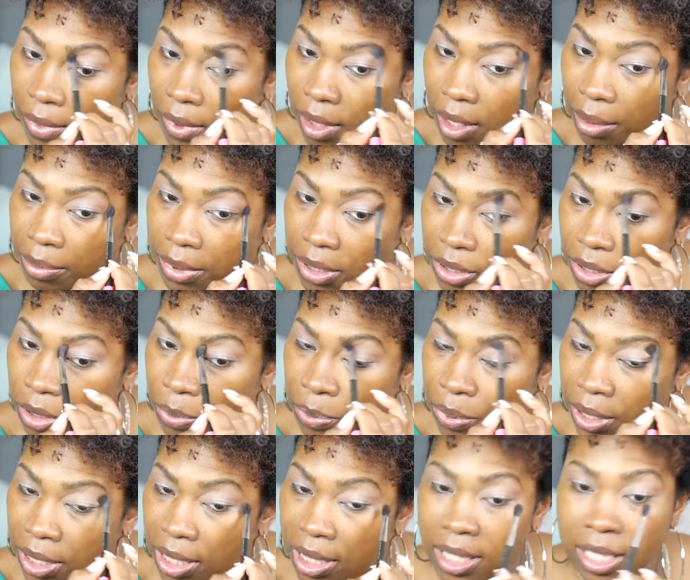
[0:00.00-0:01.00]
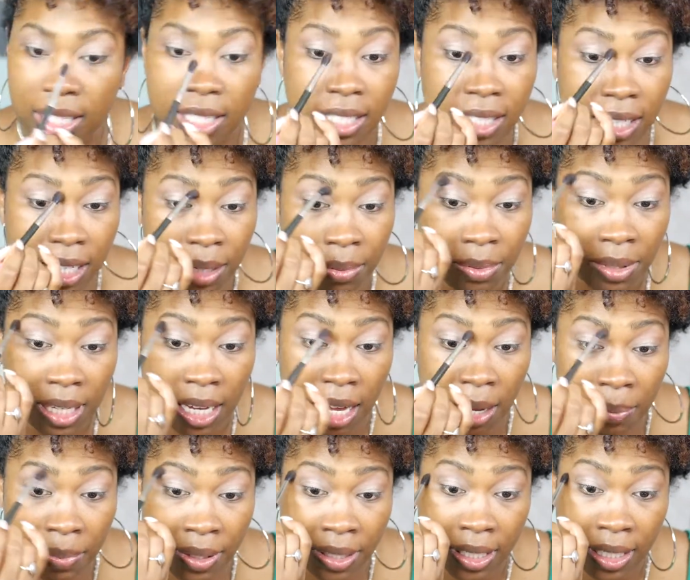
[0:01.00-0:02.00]
I'm just going to put this up
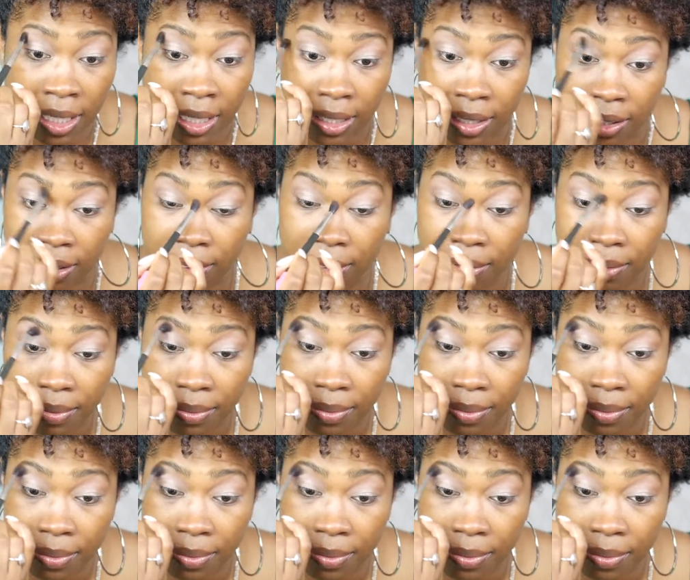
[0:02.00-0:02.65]
top in here.